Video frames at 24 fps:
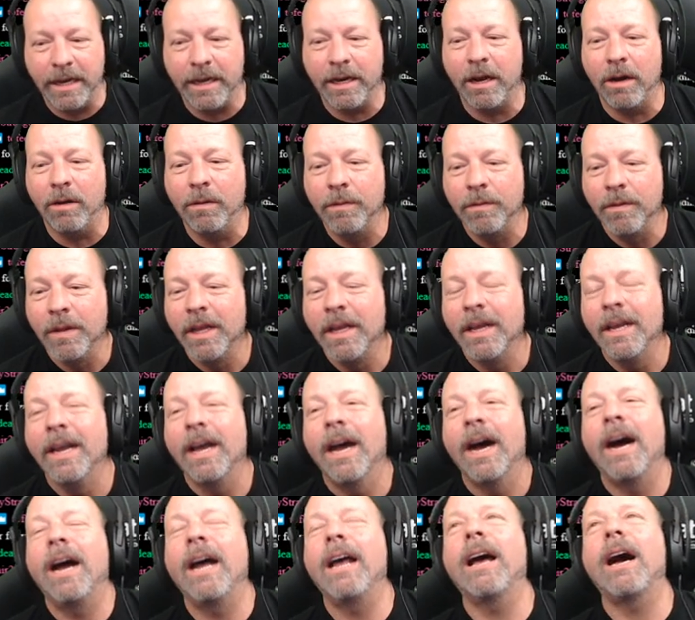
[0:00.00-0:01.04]
you know,
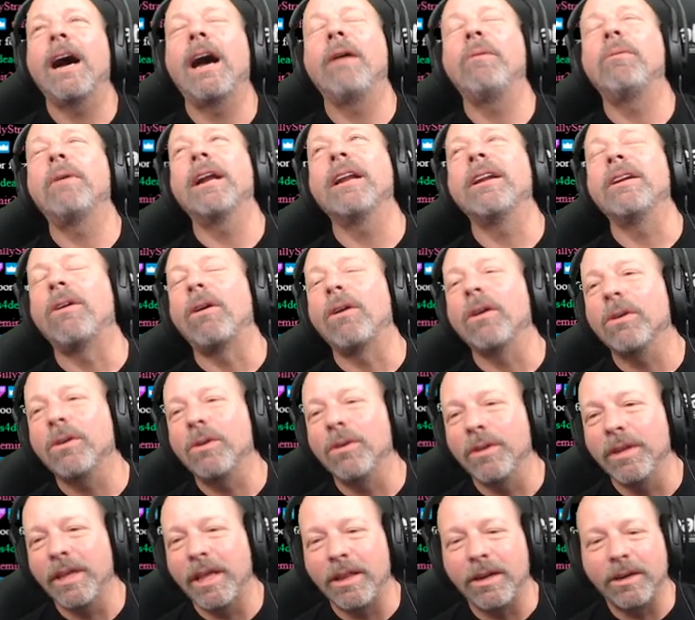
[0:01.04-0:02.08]
I, I read an
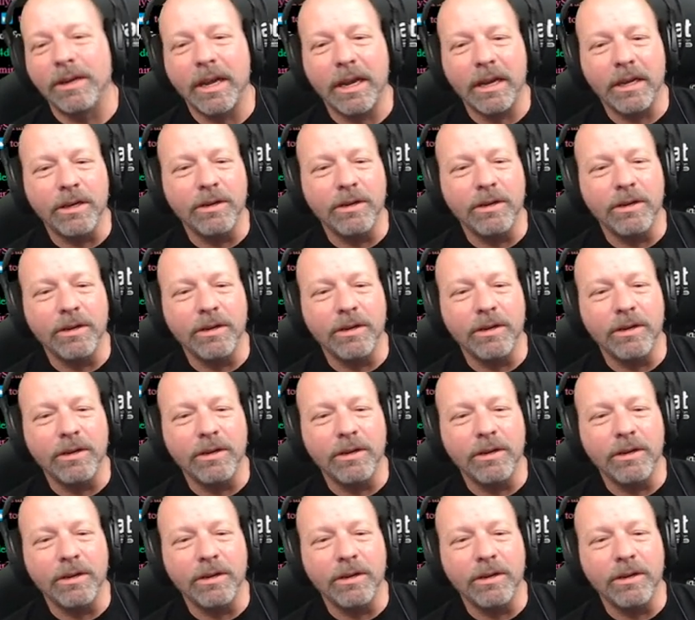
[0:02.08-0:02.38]
article the other day.